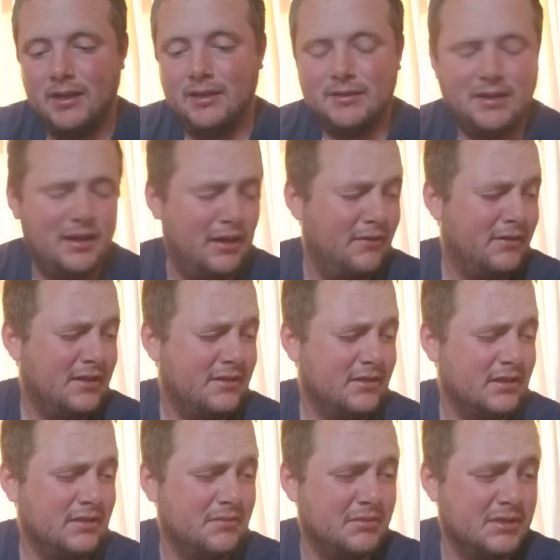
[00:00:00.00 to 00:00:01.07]

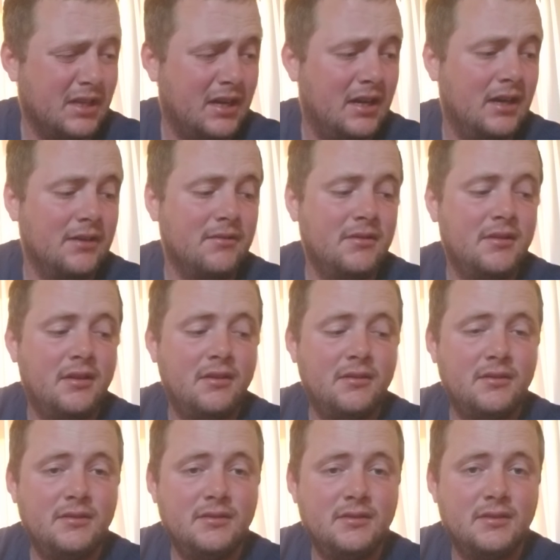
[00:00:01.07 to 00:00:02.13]
originally it was
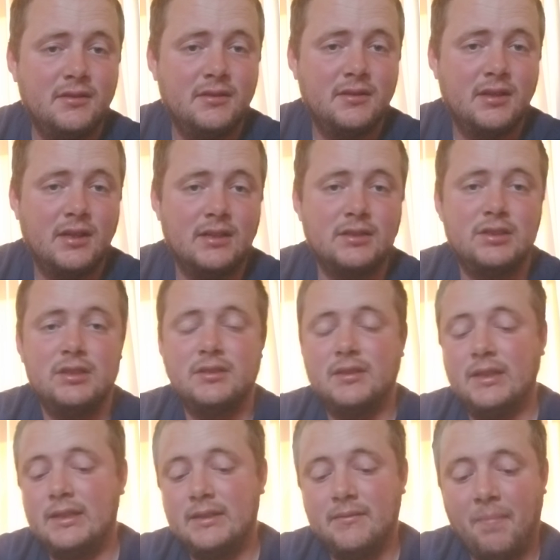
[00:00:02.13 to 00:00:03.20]
$100. And she
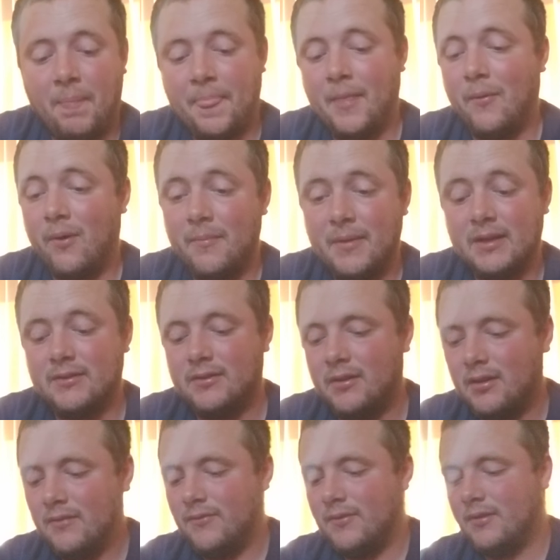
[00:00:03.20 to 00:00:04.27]
said, or best
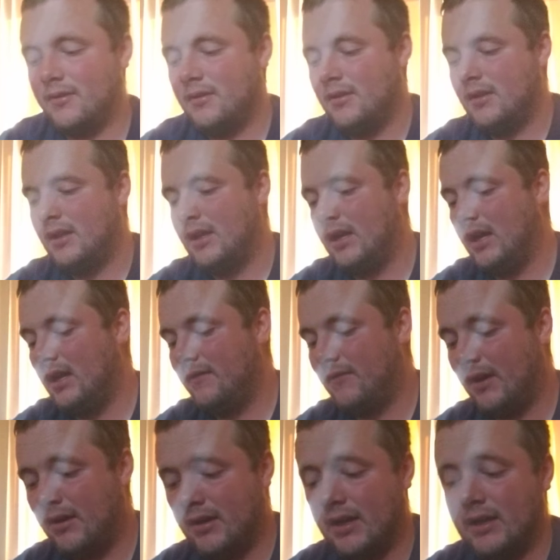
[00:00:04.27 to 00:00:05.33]
offer. And I
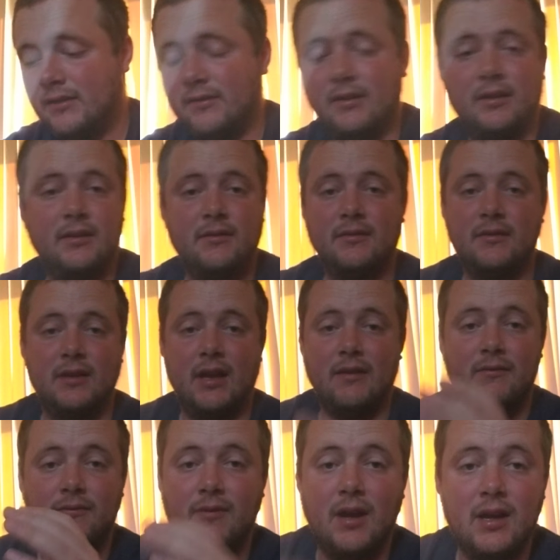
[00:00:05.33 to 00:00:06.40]
very nicely,
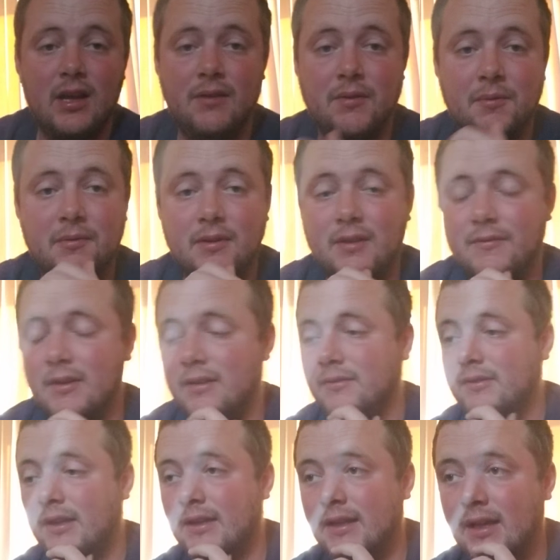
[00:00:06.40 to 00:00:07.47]
that Friday we were leaving, I was
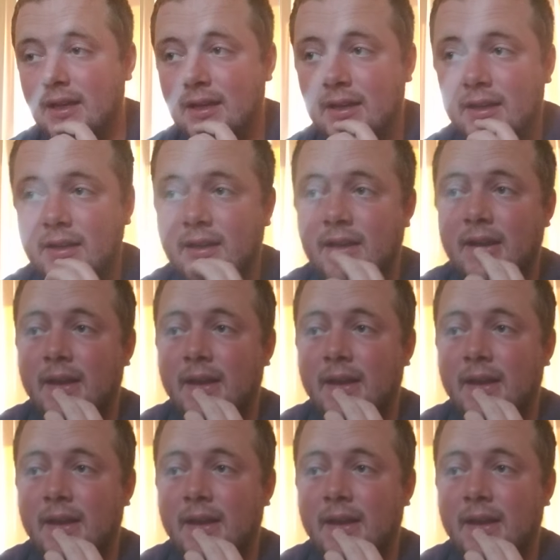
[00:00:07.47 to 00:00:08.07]
like, hey,